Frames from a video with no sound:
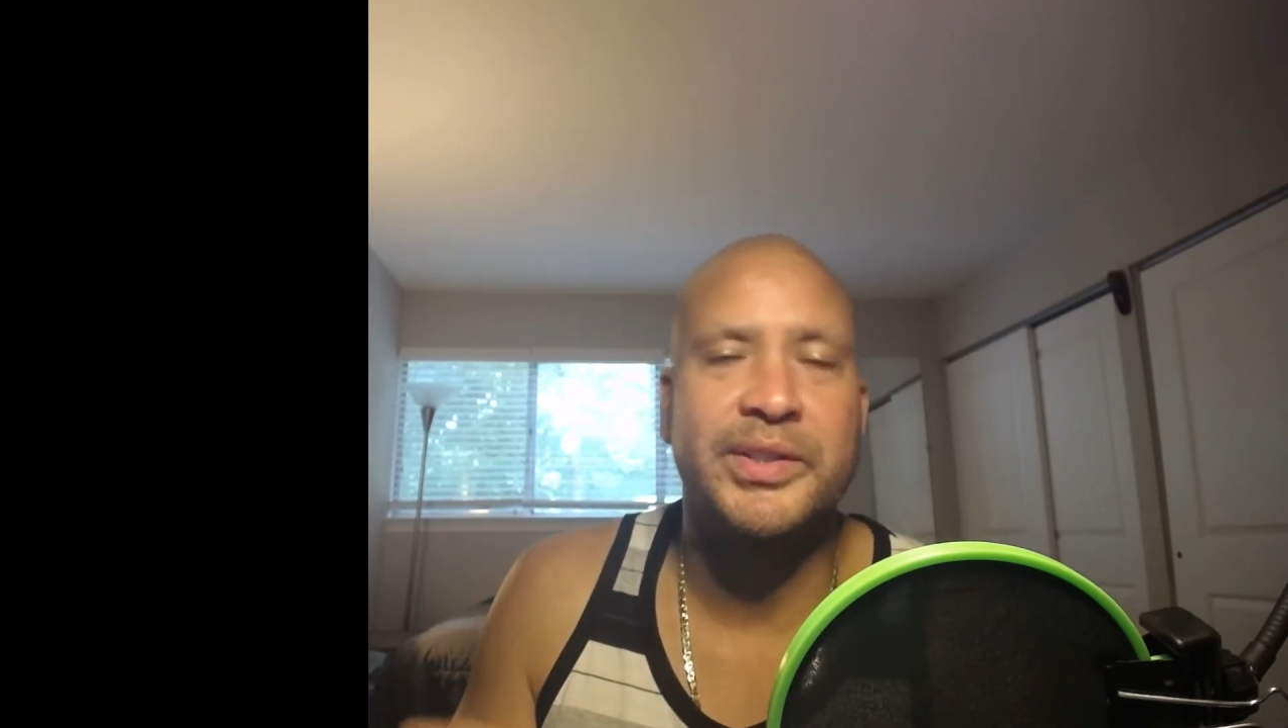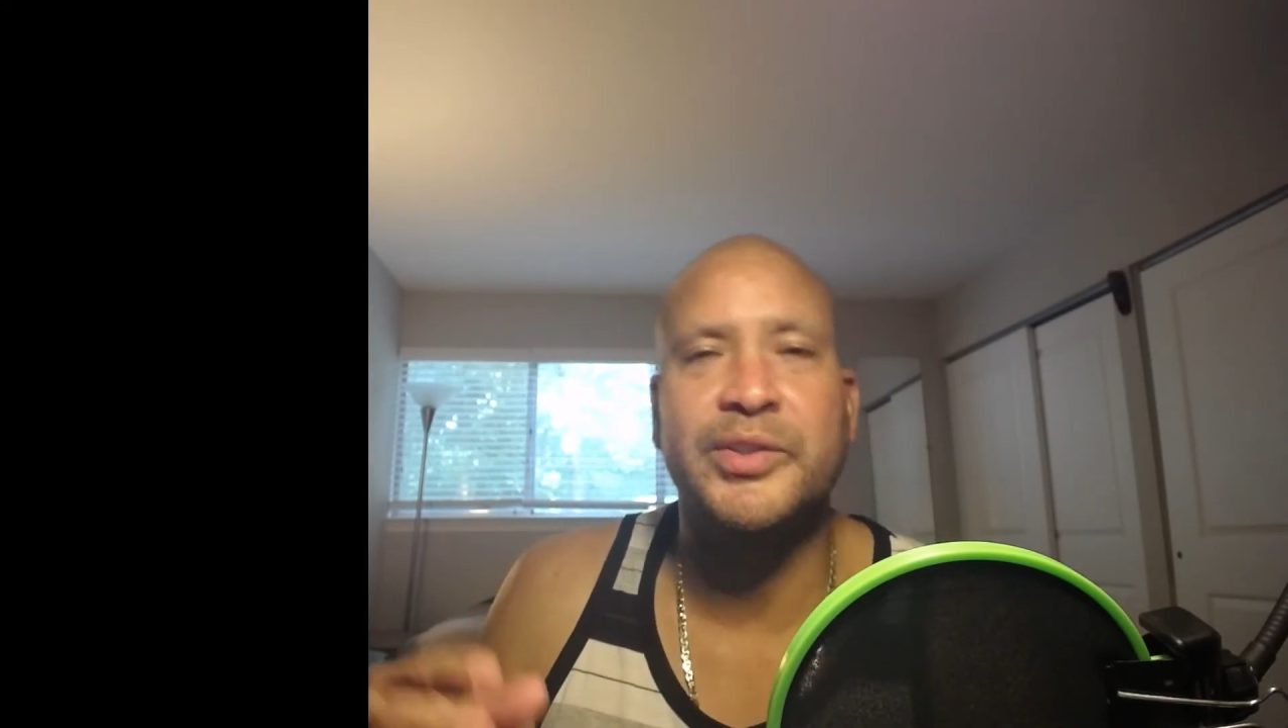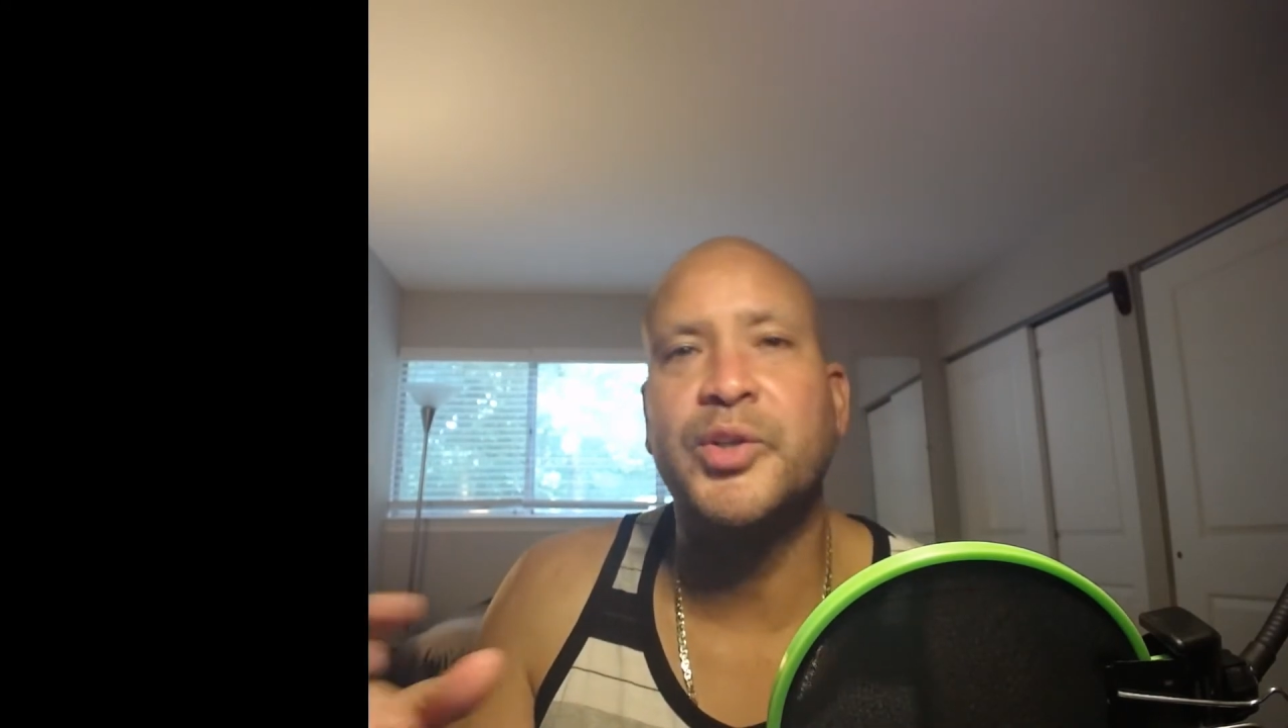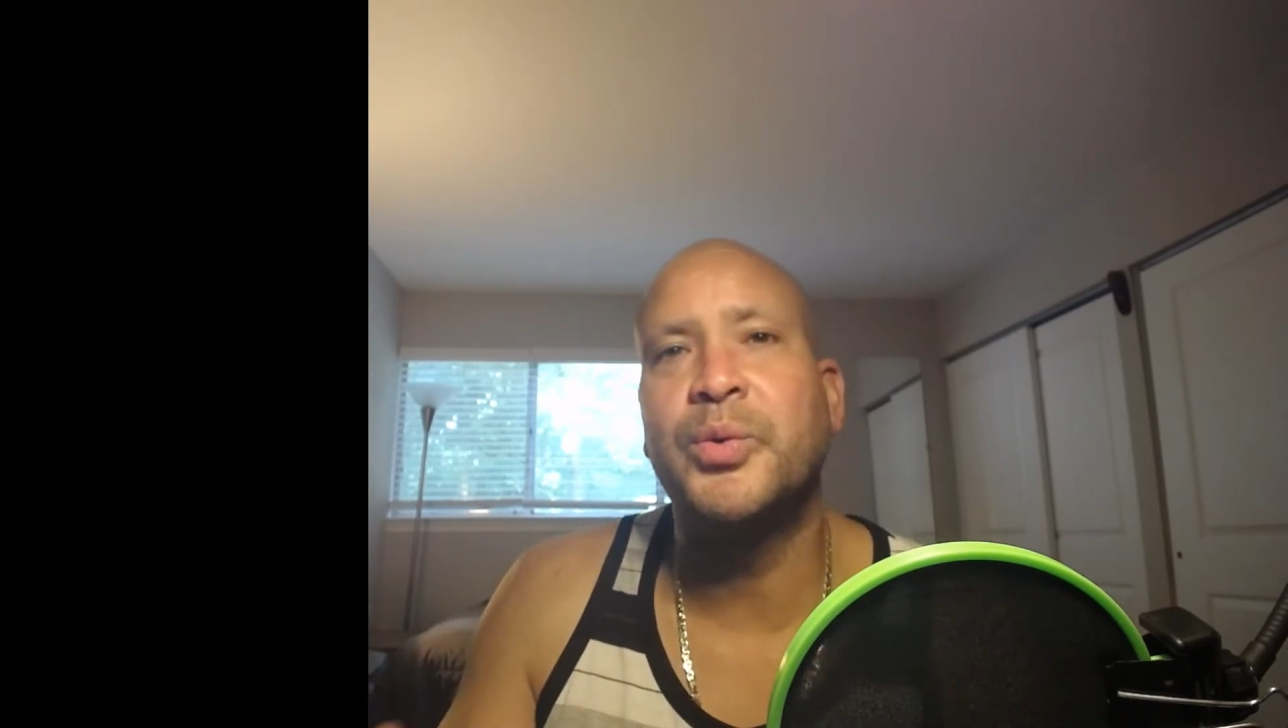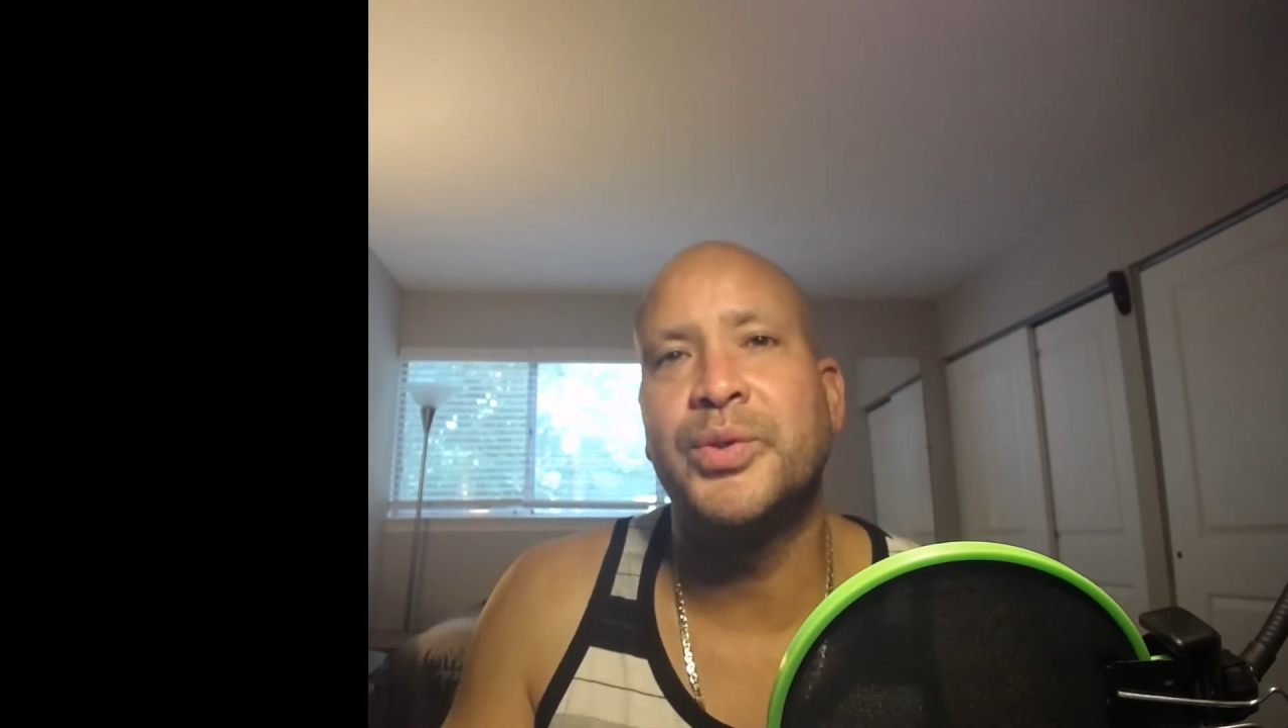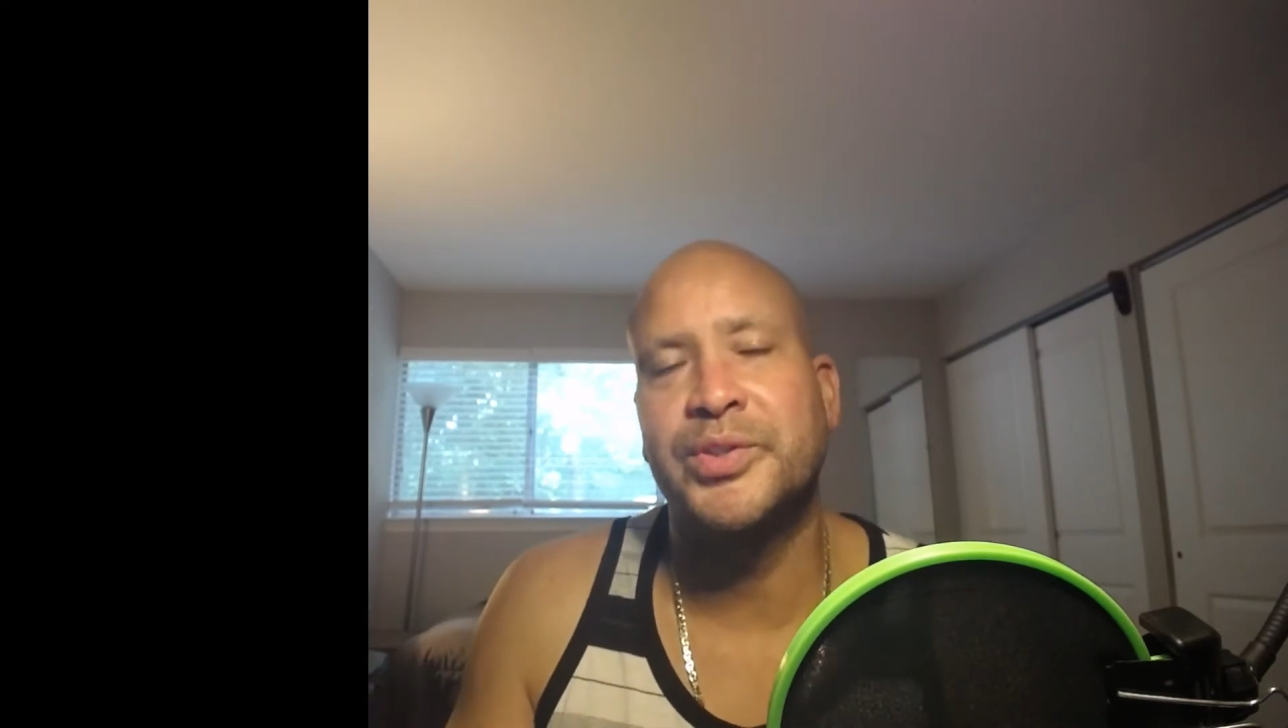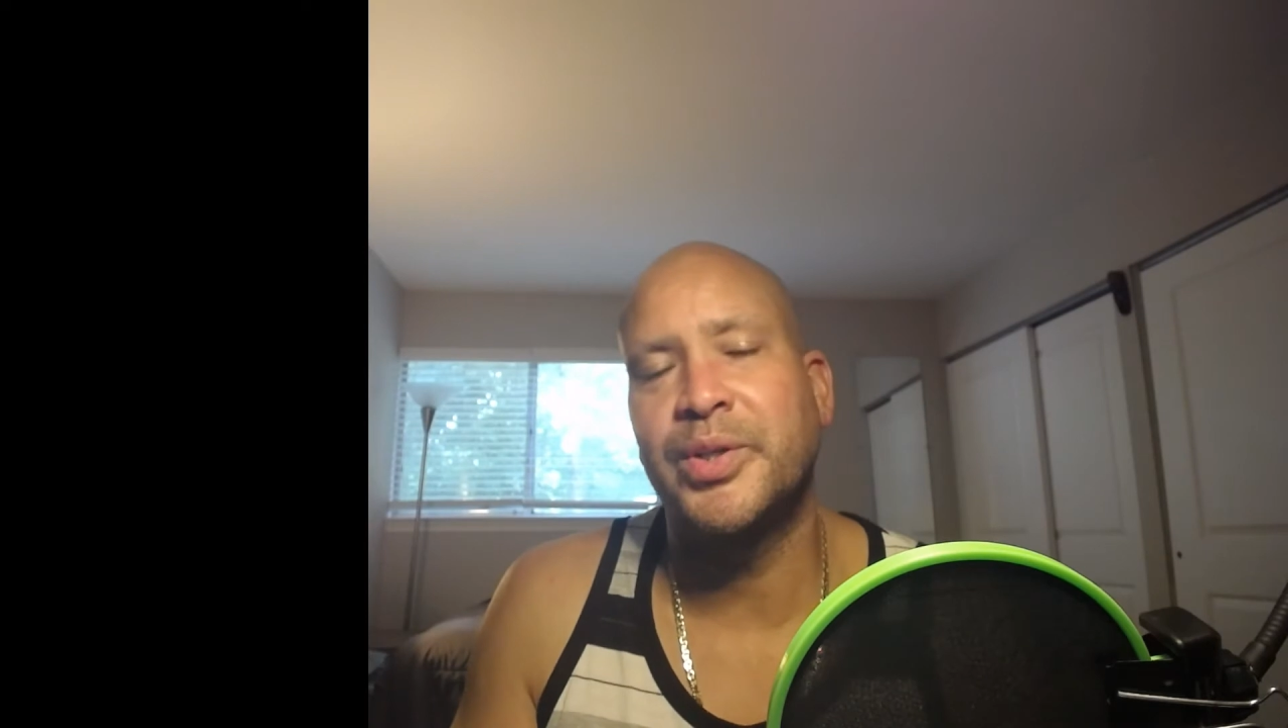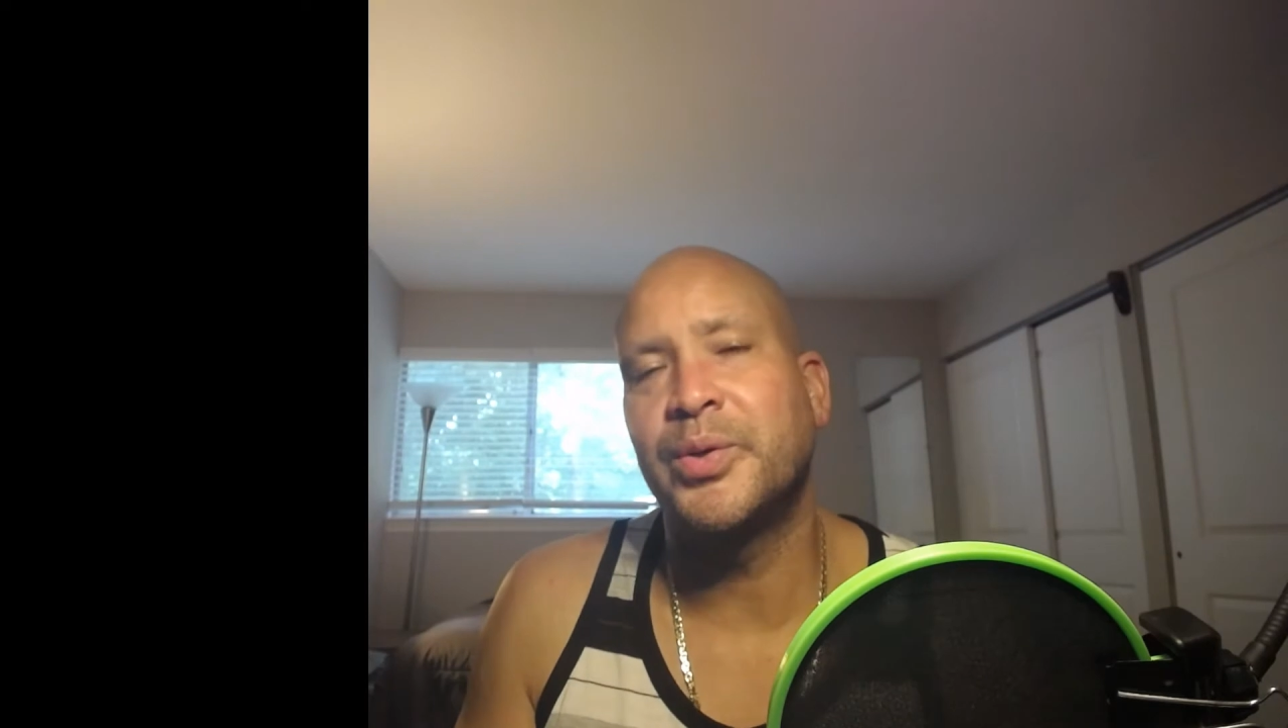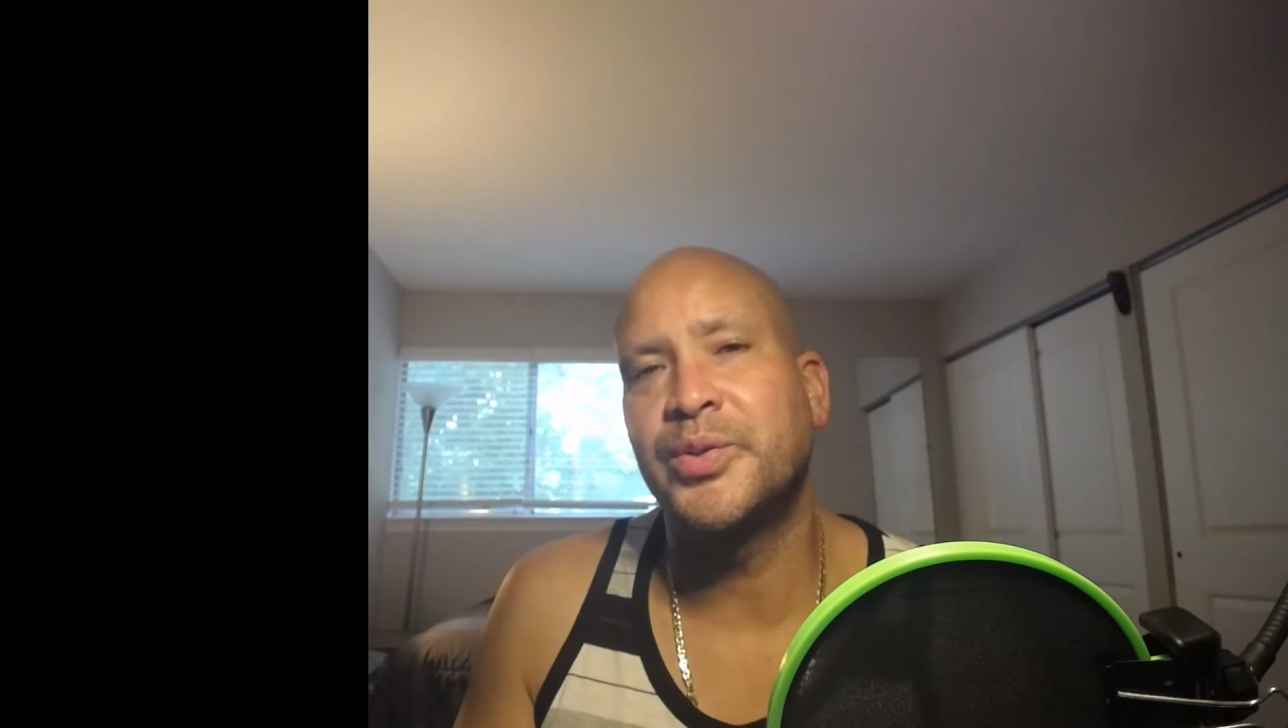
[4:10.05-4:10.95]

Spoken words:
in doing so.